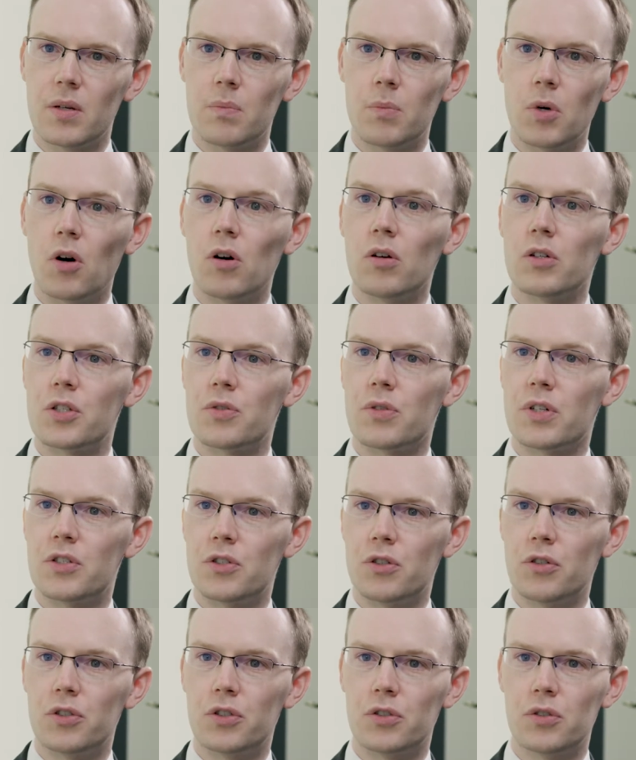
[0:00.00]
but also as
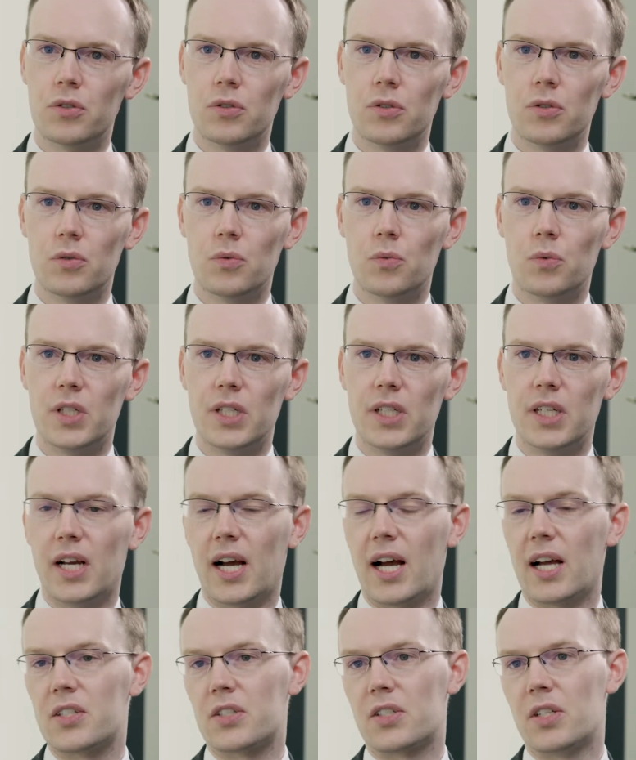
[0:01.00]
usual we
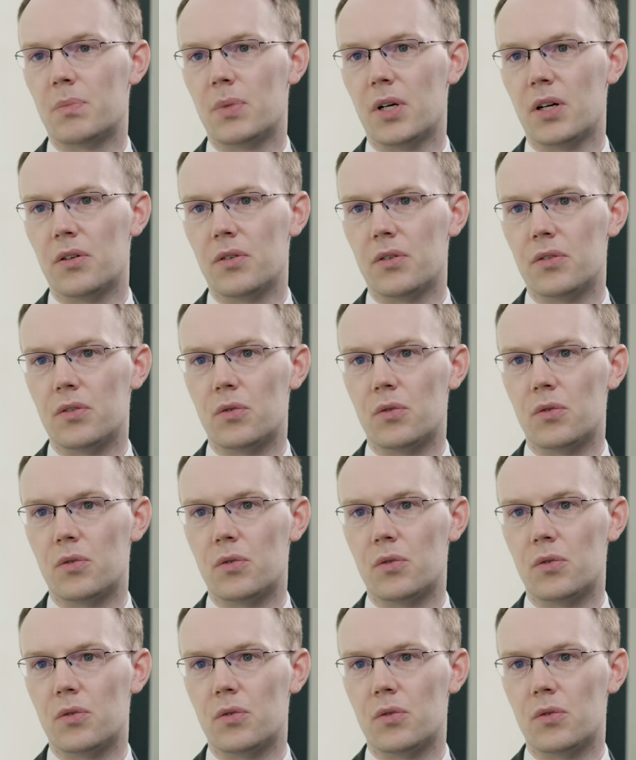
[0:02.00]
asked about